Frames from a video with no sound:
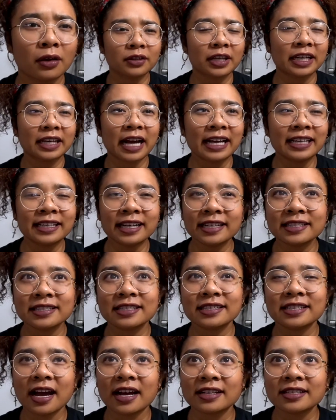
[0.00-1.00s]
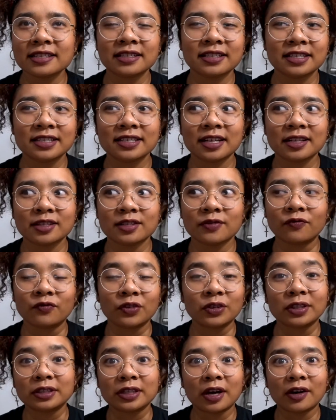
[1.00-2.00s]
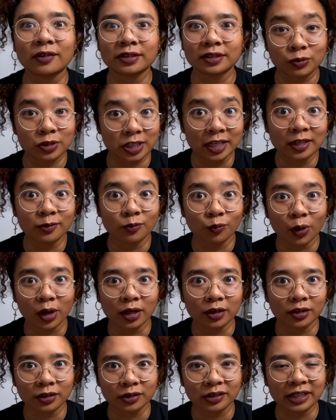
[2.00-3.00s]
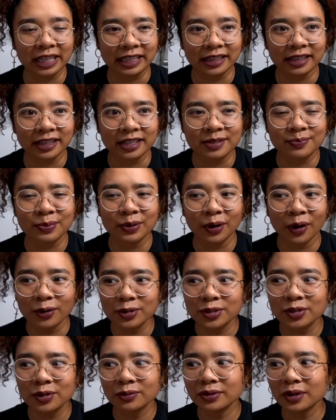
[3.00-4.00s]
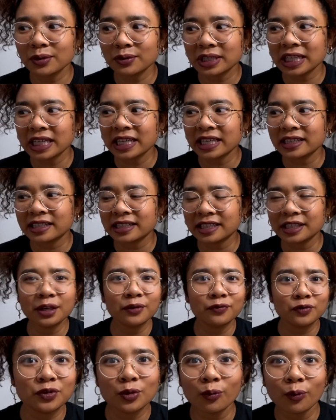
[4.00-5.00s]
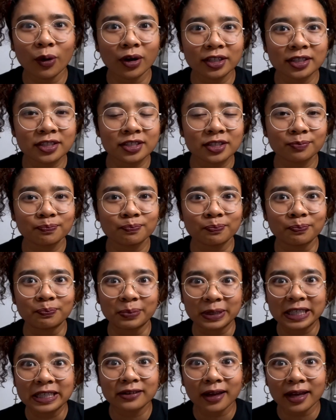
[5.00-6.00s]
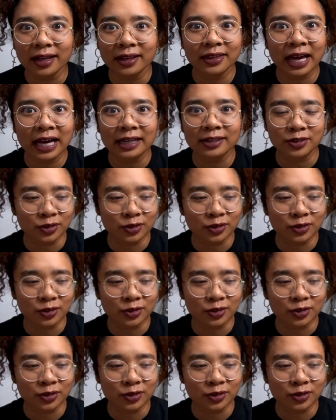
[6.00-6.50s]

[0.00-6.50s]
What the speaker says: Like, I guess, yes, in a sense, Villanelle did want her like this, but also low-key, Eve, you wanted to be like that